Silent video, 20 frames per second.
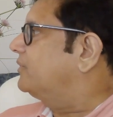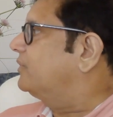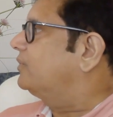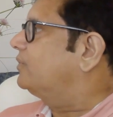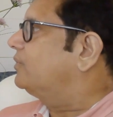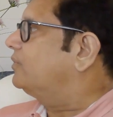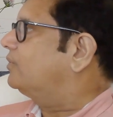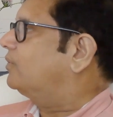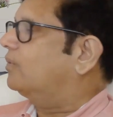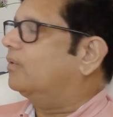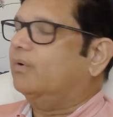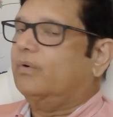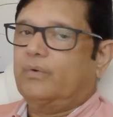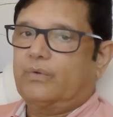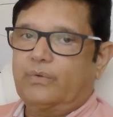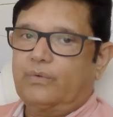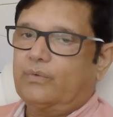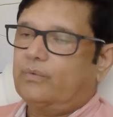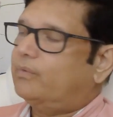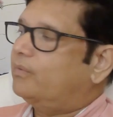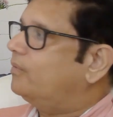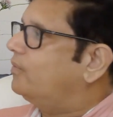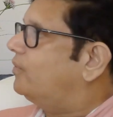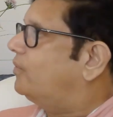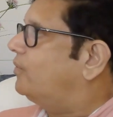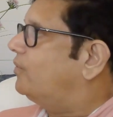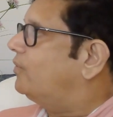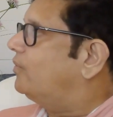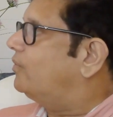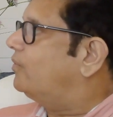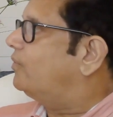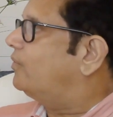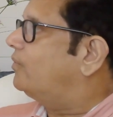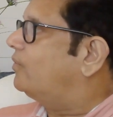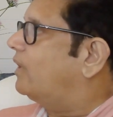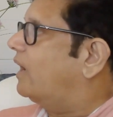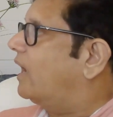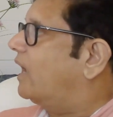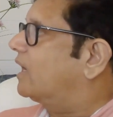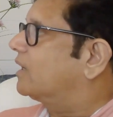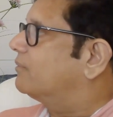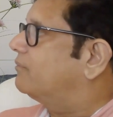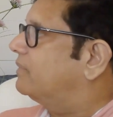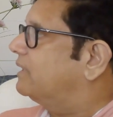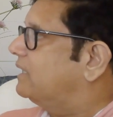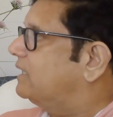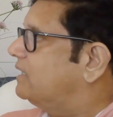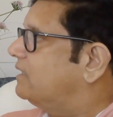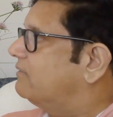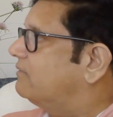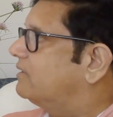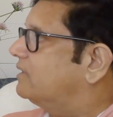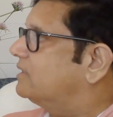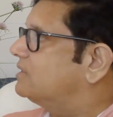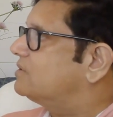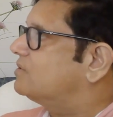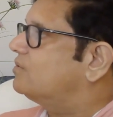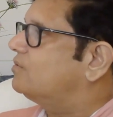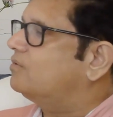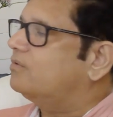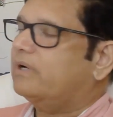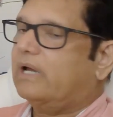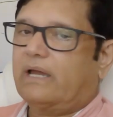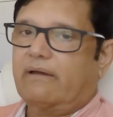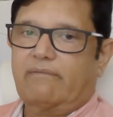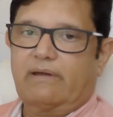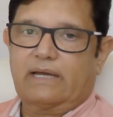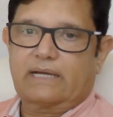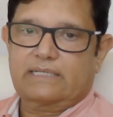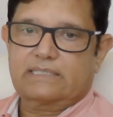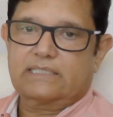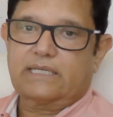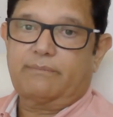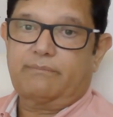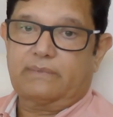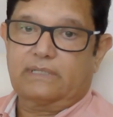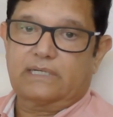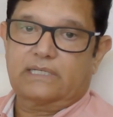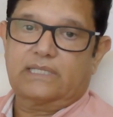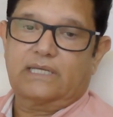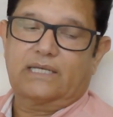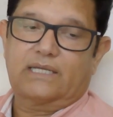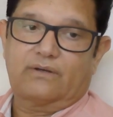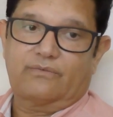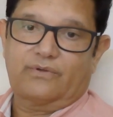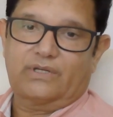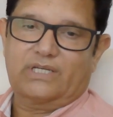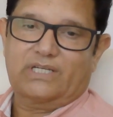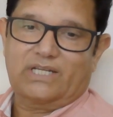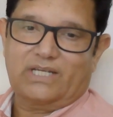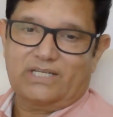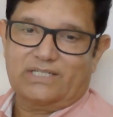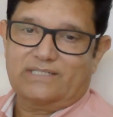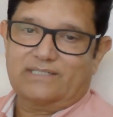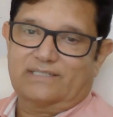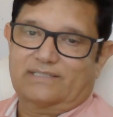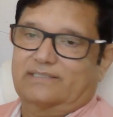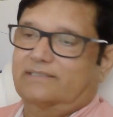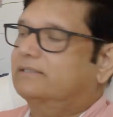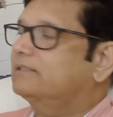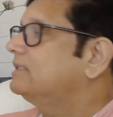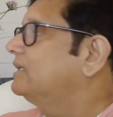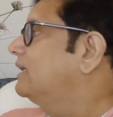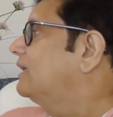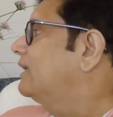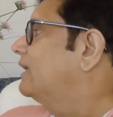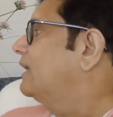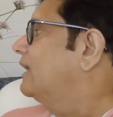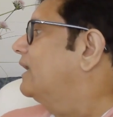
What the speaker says: you, O you who are believers who have accepted the invitation,